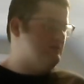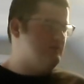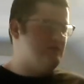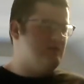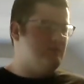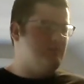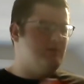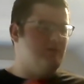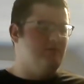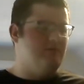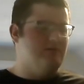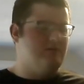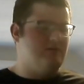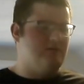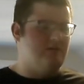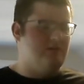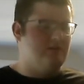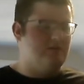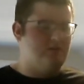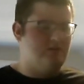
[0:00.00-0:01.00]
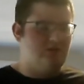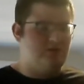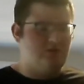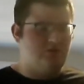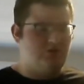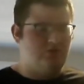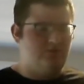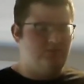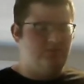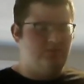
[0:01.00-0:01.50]
CPVC and
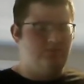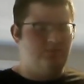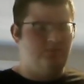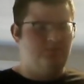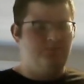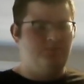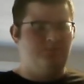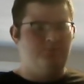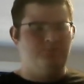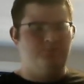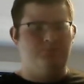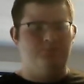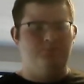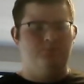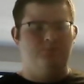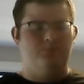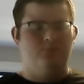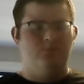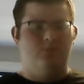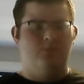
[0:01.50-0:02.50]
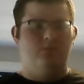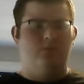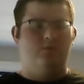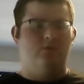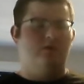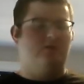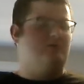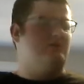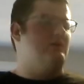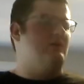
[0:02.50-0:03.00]
such.
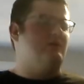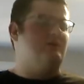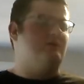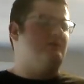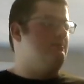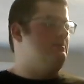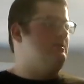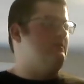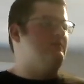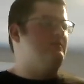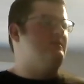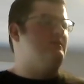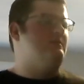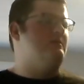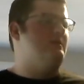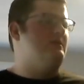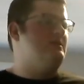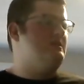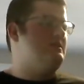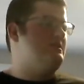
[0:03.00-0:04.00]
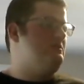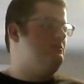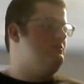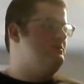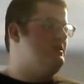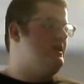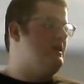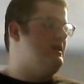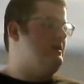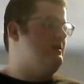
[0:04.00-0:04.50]
Actually, not CPVC. That's too
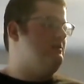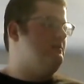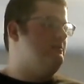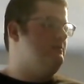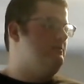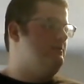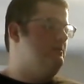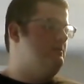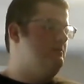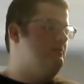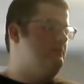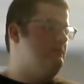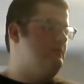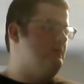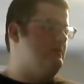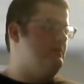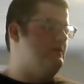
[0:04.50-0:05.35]
tight for the